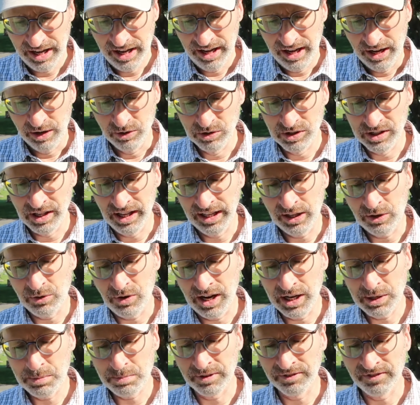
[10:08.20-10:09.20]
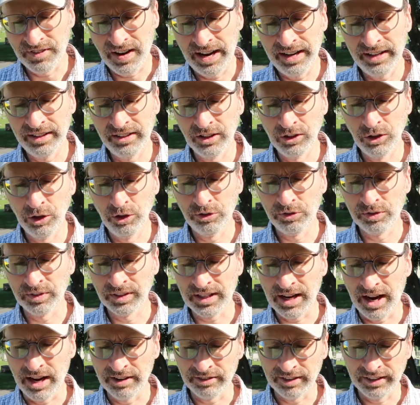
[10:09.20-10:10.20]
It was likewise provided the Lutheran
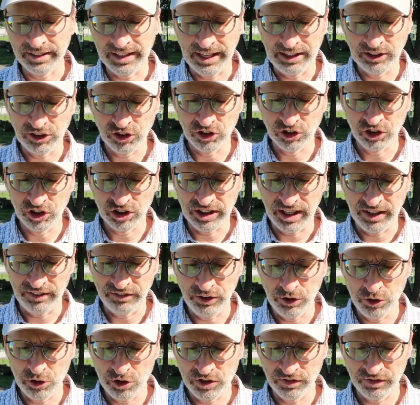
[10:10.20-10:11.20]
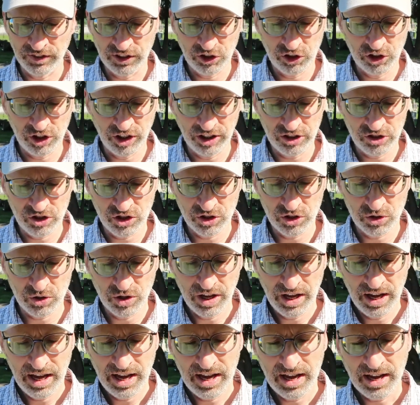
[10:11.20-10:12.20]
congregation should have use of the church as
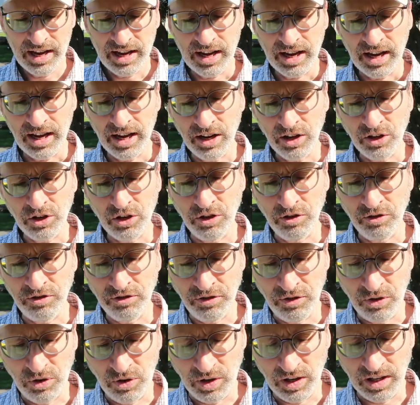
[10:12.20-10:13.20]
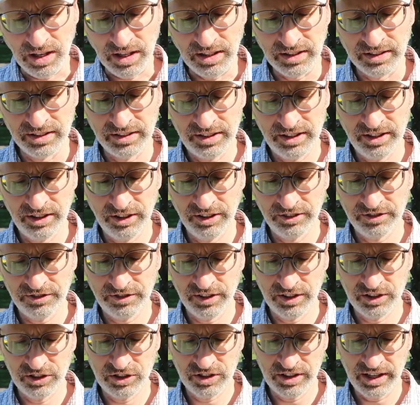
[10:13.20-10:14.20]
heretofore until the
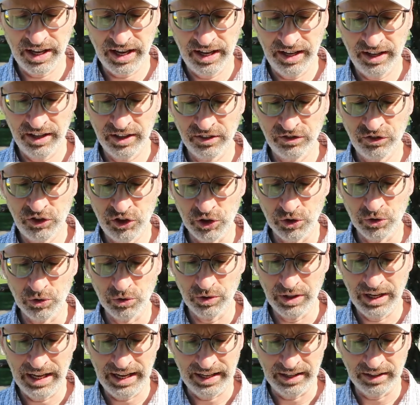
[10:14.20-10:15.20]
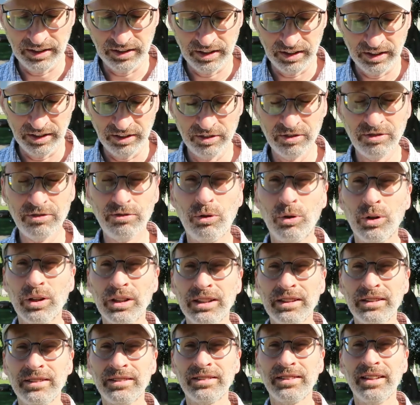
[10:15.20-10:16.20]
first day of June
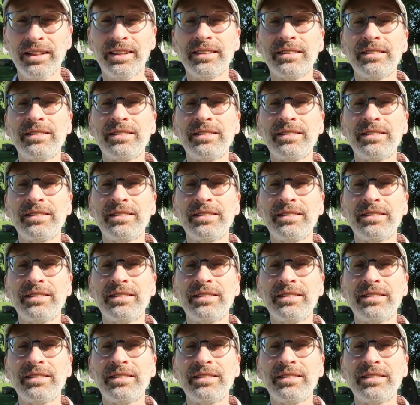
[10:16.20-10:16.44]
1846.